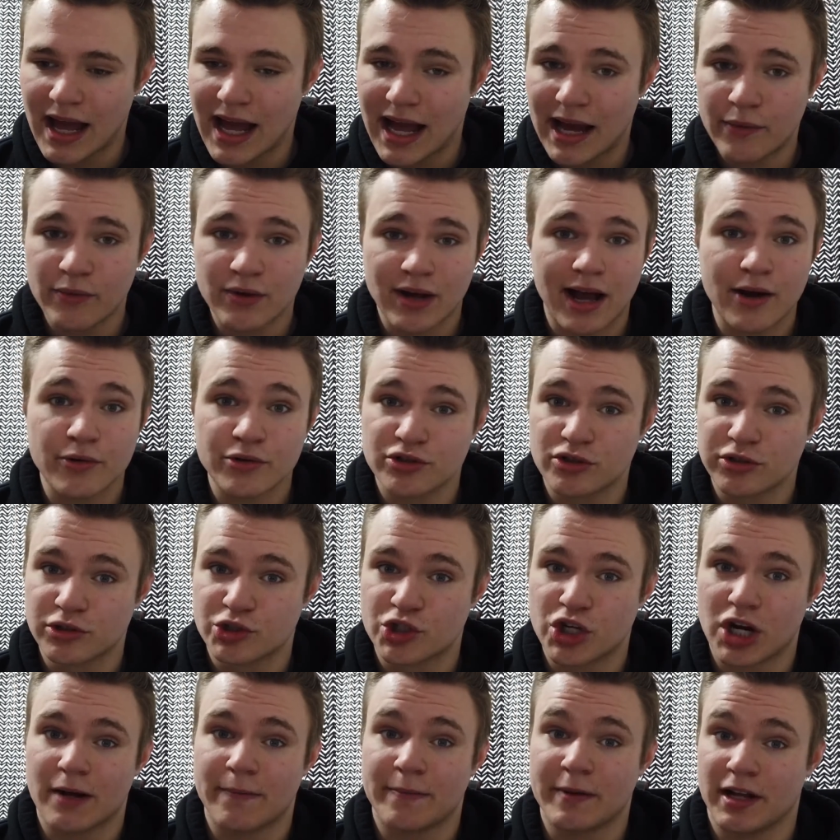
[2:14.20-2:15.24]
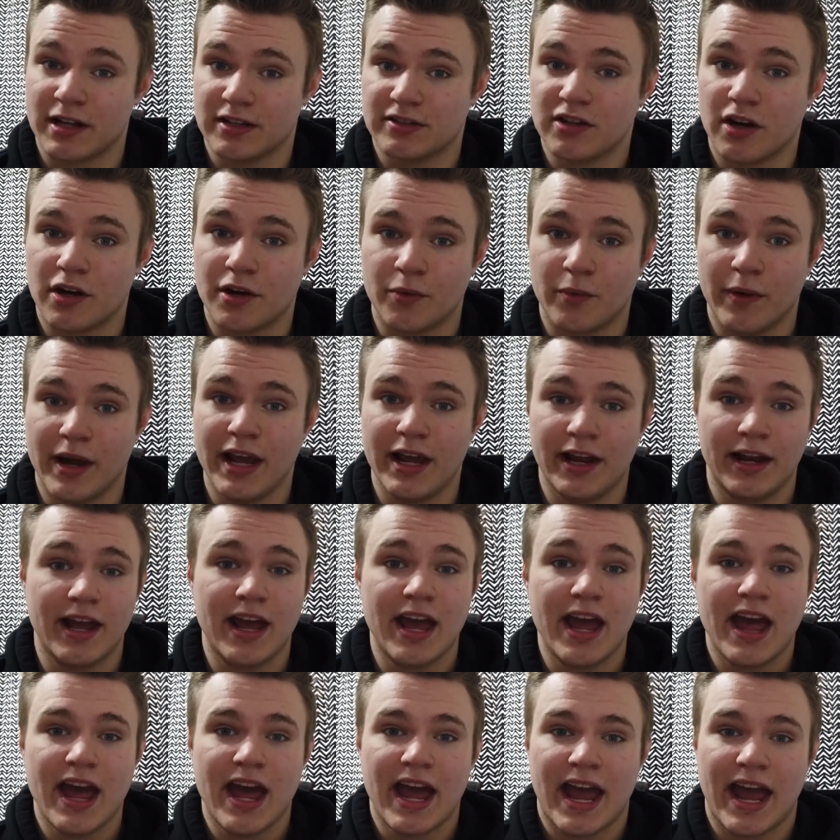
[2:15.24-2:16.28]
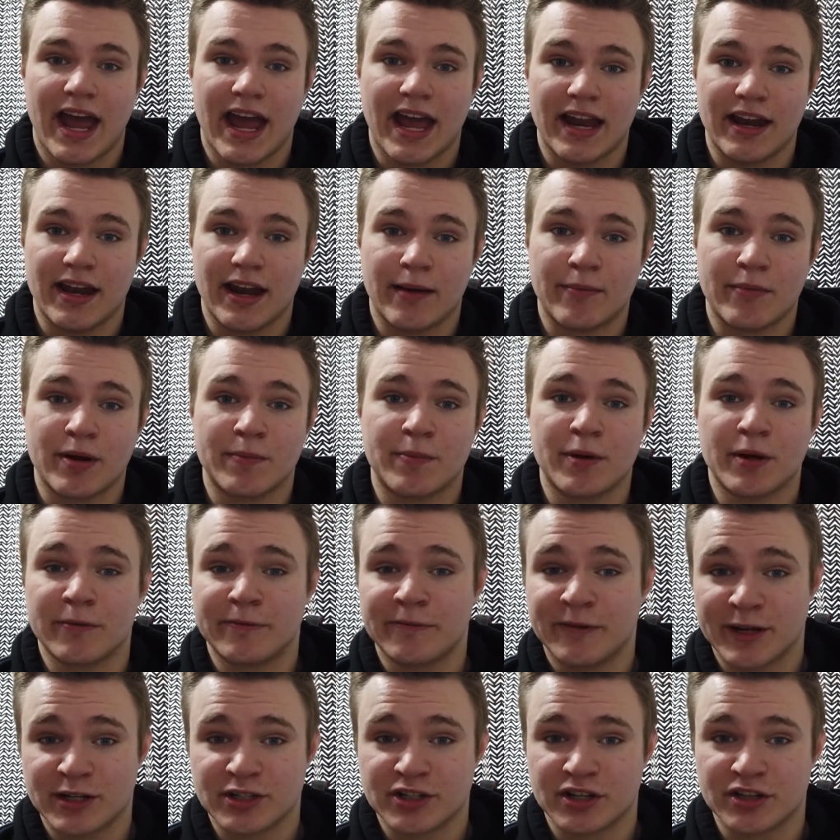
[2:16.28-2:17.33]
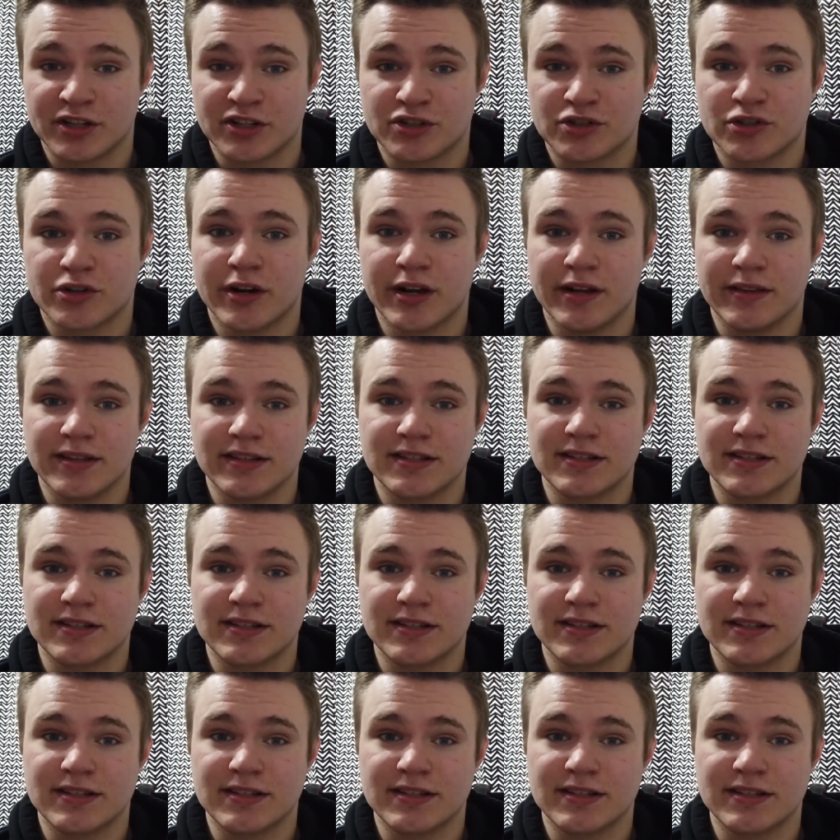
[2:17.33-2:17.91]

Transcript: I was dropping a ton of weight, and I'm gonna put a picture on the screen.